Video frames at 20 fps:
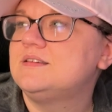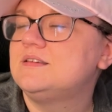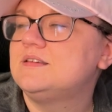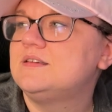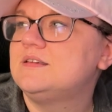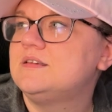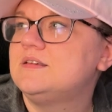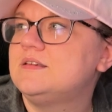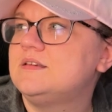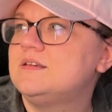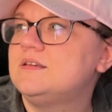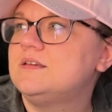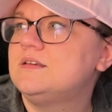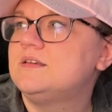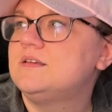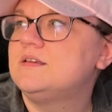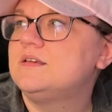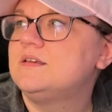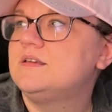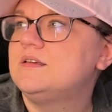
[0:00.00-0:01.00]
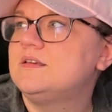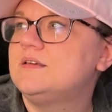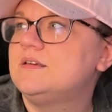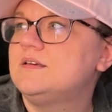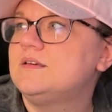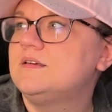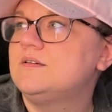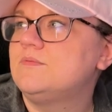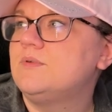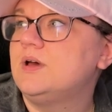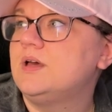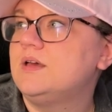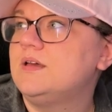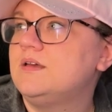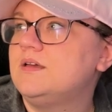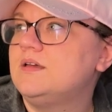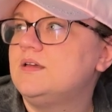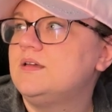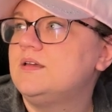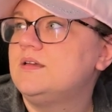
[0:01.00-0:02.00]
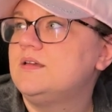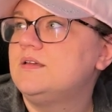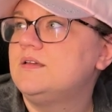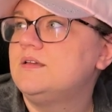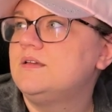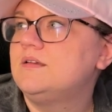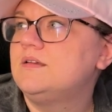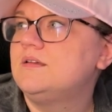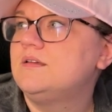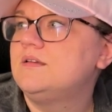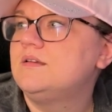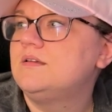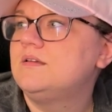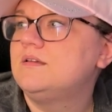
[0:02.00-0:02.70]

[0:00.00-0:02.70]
No words are spoken by the person on screen.